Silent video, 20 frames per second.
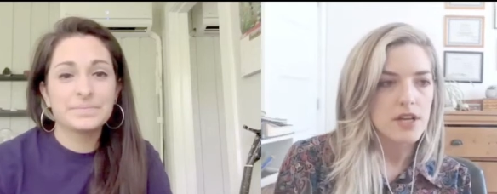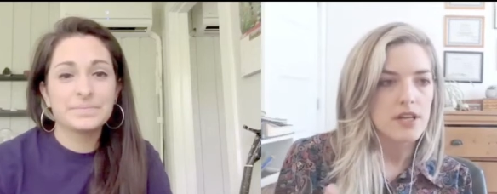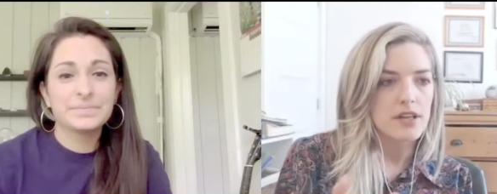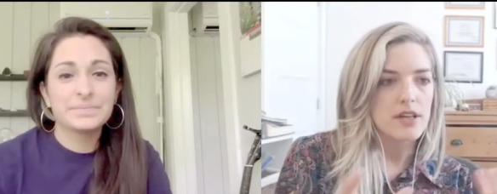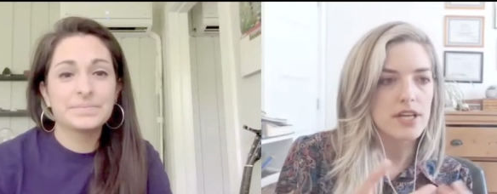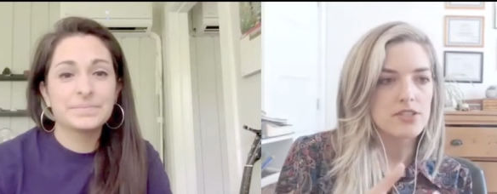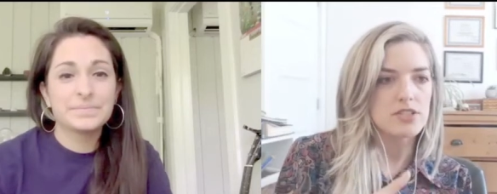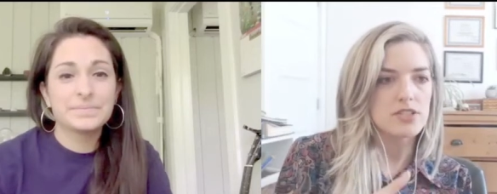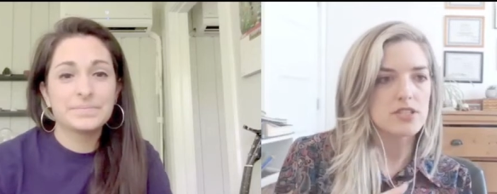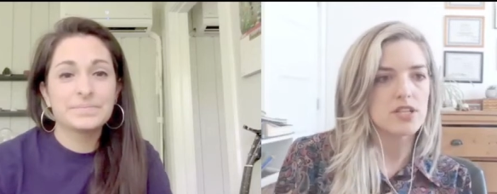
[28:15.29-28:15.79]

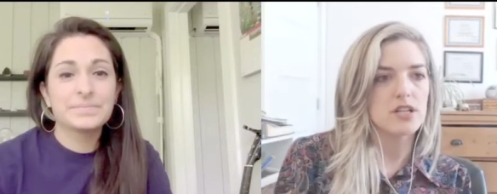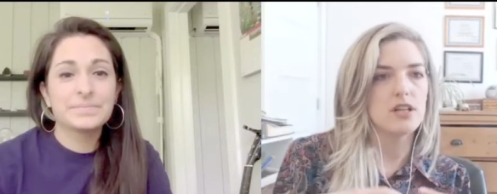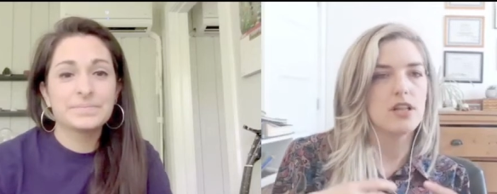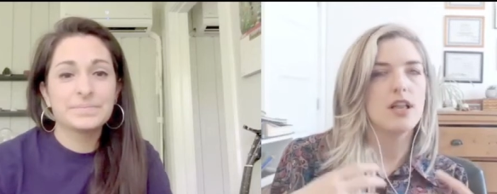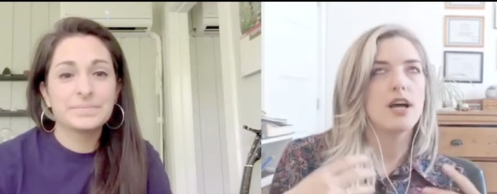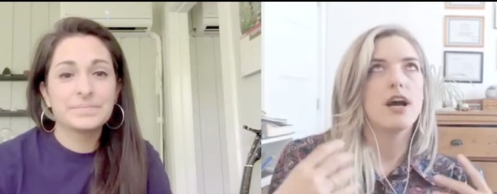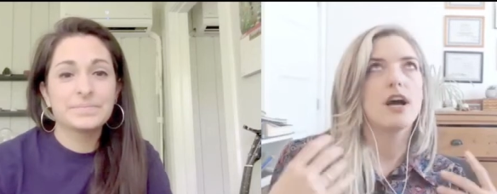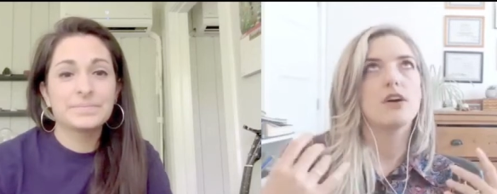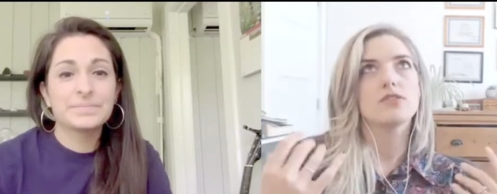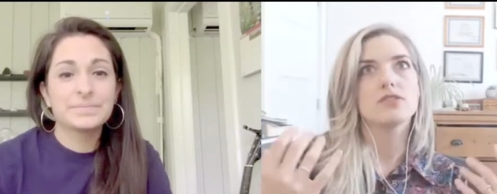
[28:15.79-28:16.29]
Speaker 1: that just
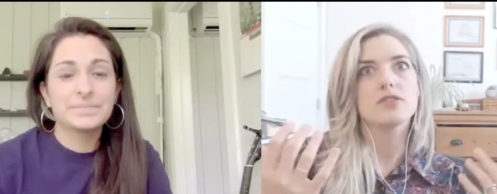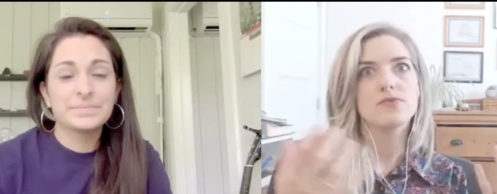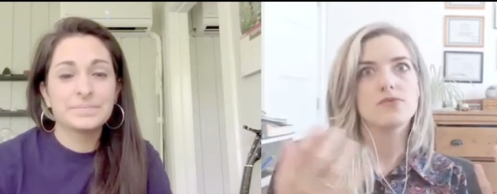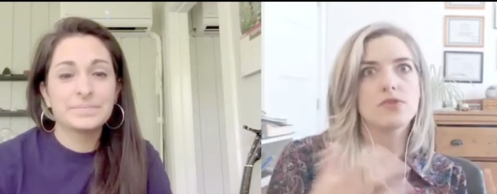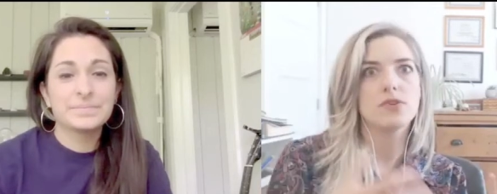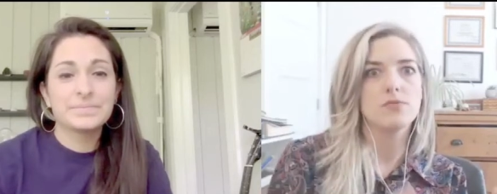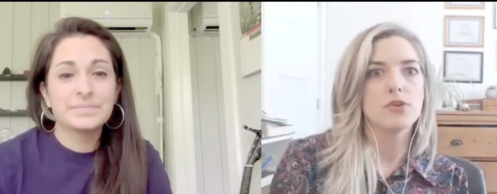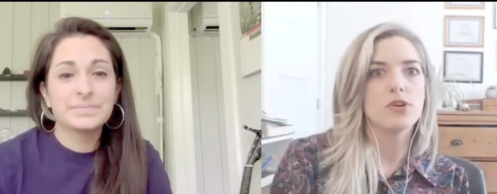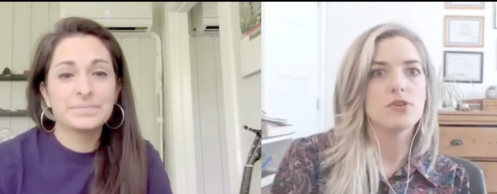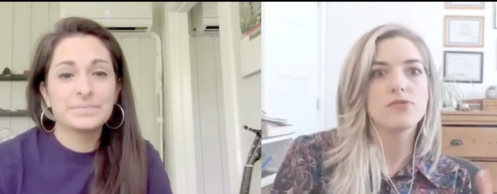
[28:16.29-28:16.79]
allows
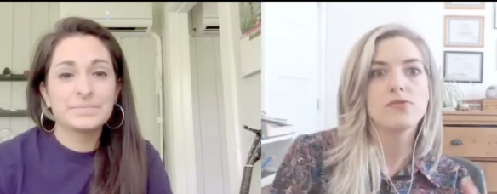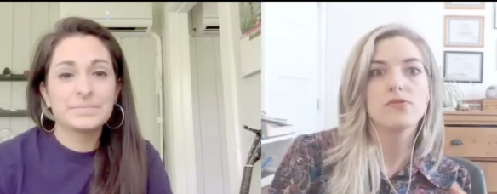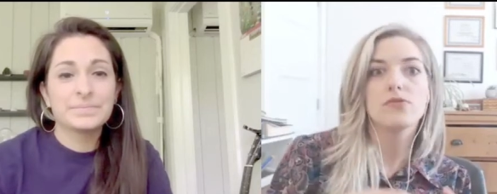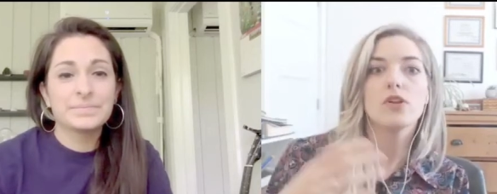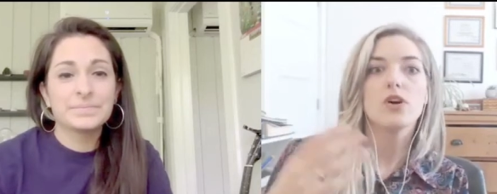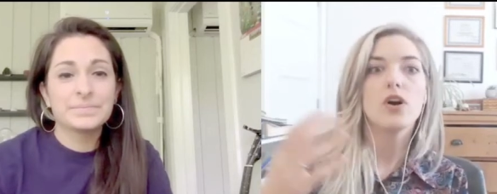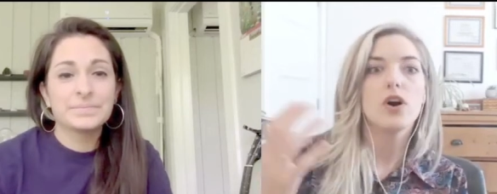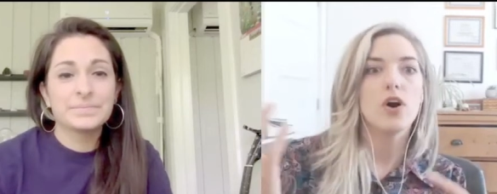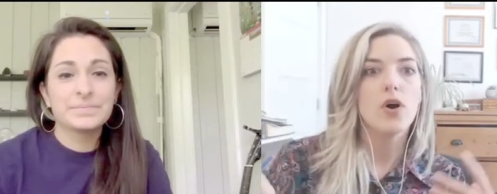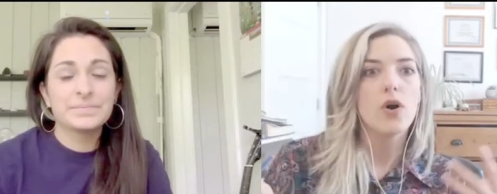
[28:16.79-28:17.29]
for more
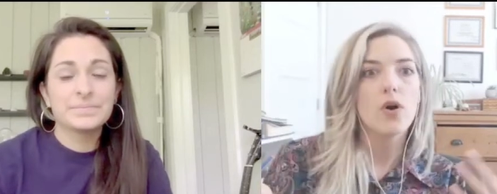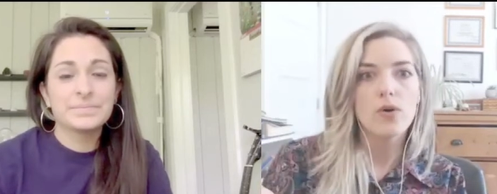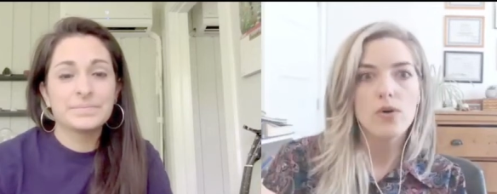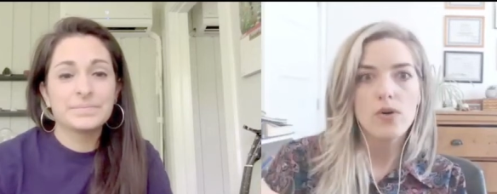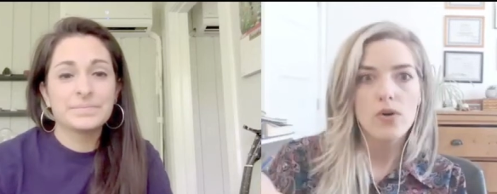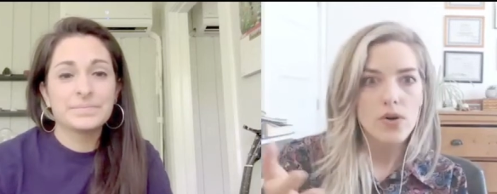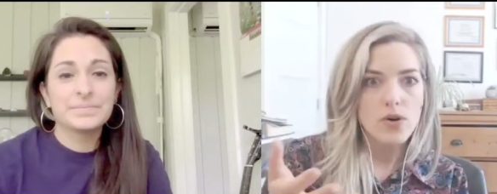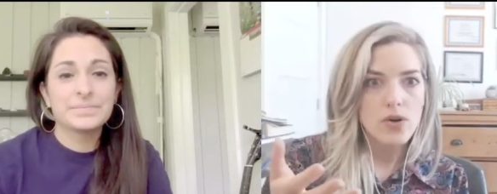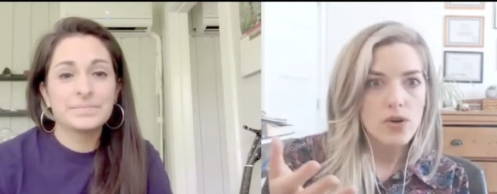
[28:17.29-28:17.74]
flow